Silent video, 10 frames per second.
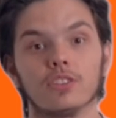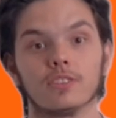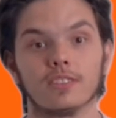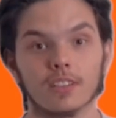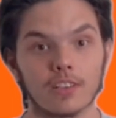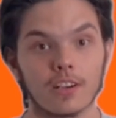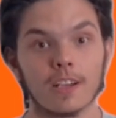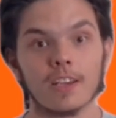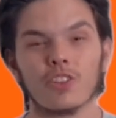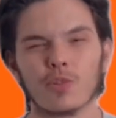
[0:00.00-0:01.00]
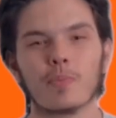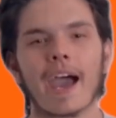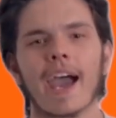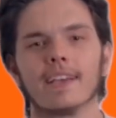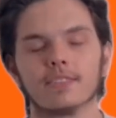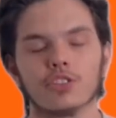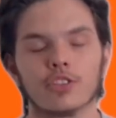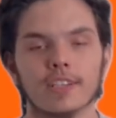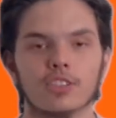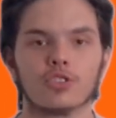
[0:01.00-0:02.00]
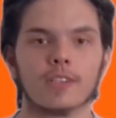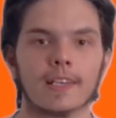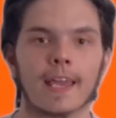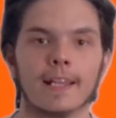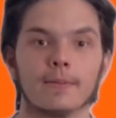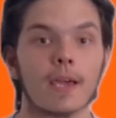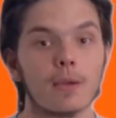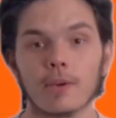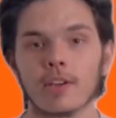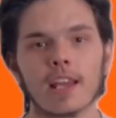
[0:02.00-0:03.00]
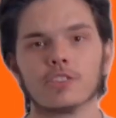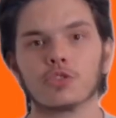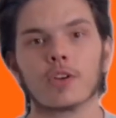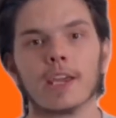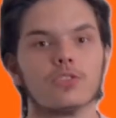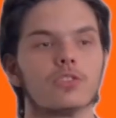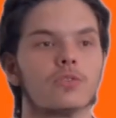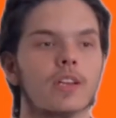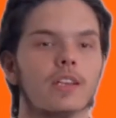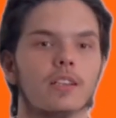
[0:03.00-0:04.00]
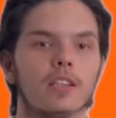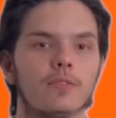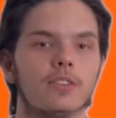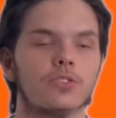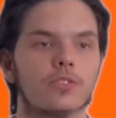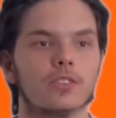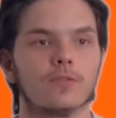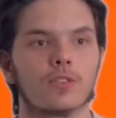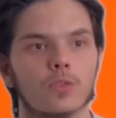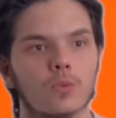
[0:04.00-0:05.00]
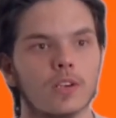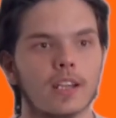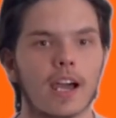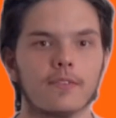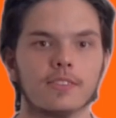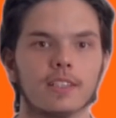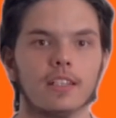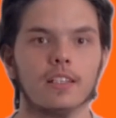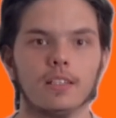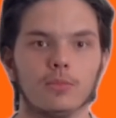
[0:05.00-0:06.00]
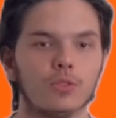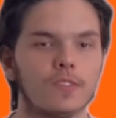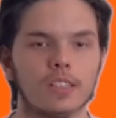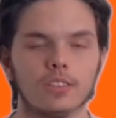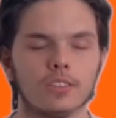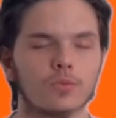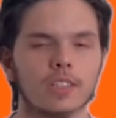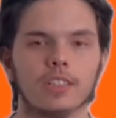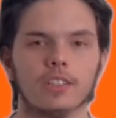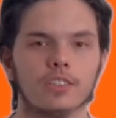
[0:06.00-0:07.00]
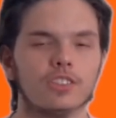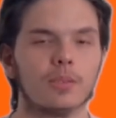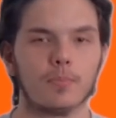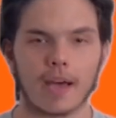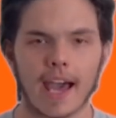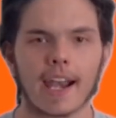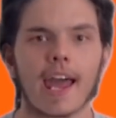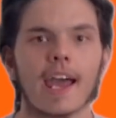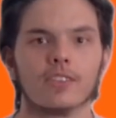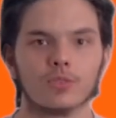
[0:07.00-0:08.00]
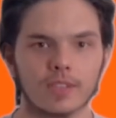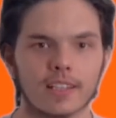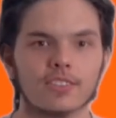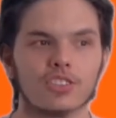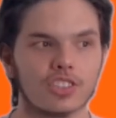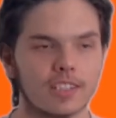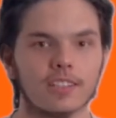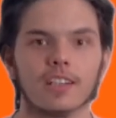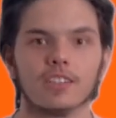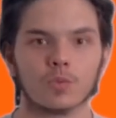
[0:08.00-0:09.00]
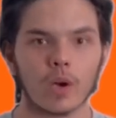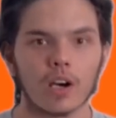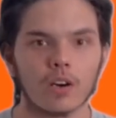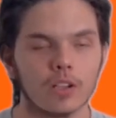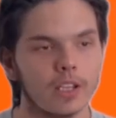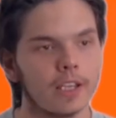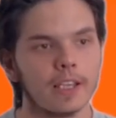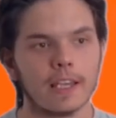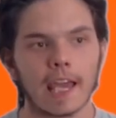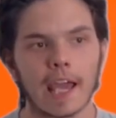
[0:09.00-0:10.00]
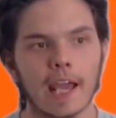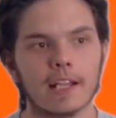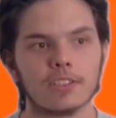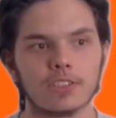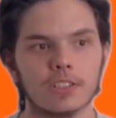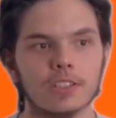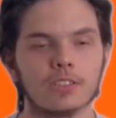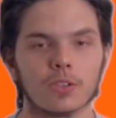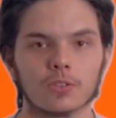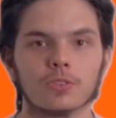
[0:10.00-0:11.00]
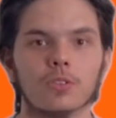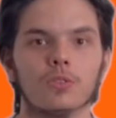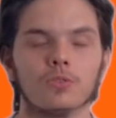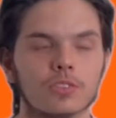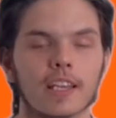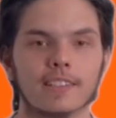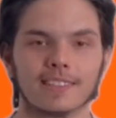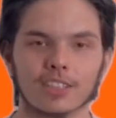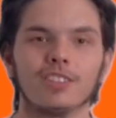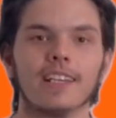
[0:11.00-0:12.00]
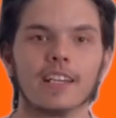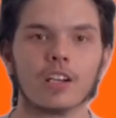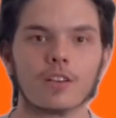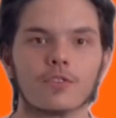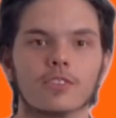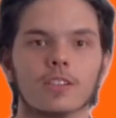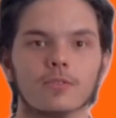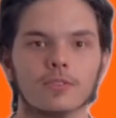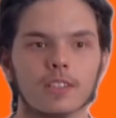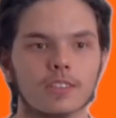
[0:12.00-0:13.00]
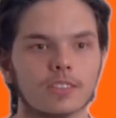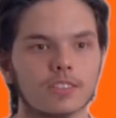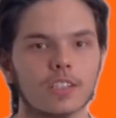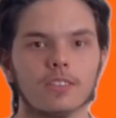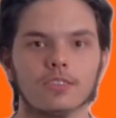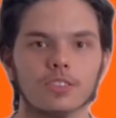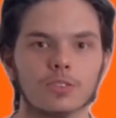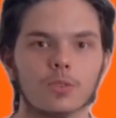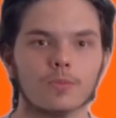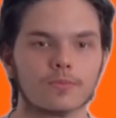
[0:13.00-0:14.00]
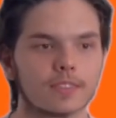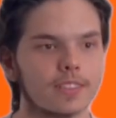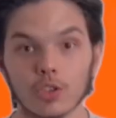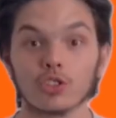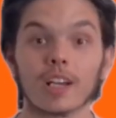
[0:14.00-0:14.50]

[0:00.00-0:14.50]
just their past and their history. And Marianne's great. She's a great love interest for what I've seen in movies. She's really good. She's a badass who gets shit done as well. And she's also could take care of herself. And she's good. She's cool. You also